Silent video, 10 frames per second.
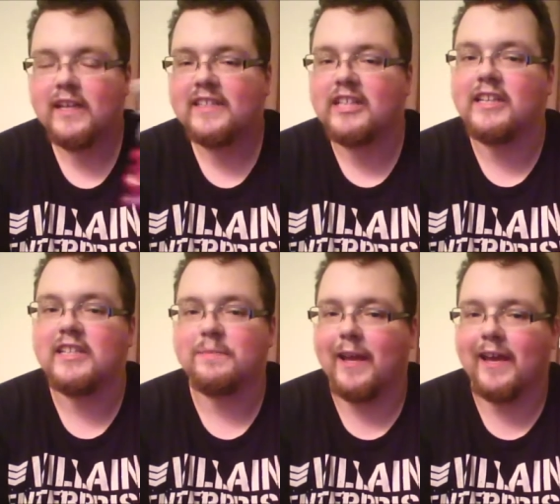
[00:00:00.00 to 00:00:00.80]
titty
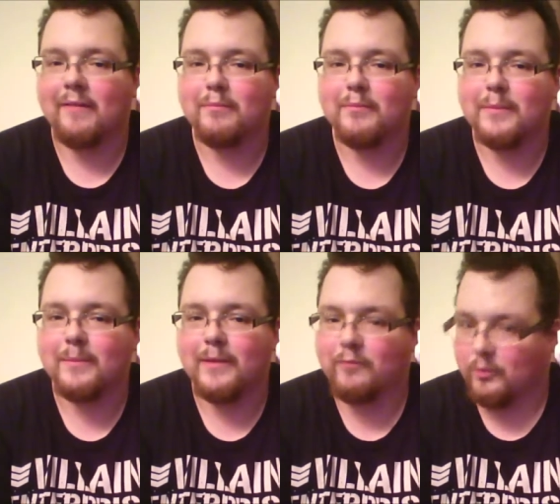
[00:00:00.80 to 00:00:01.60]
spam
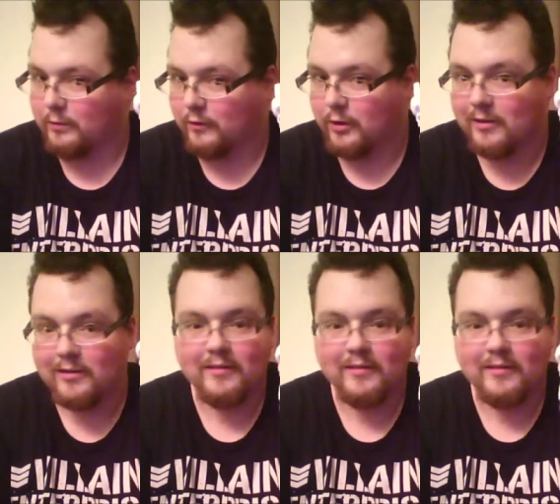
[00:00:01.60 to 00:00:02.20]
if you prefer.